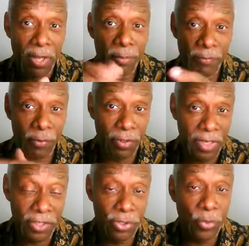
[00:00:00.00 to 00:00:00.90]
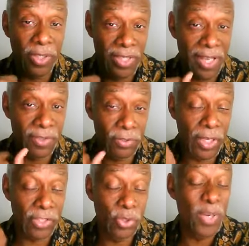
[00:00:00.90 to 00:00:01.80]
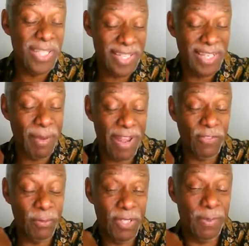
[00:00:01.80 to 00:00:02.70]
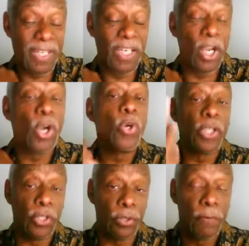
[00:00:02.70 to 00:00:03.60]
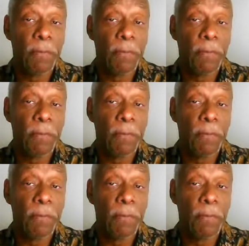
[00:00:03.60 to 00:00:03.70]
But for the next two Wednesdays, I may have to be speaking earlier.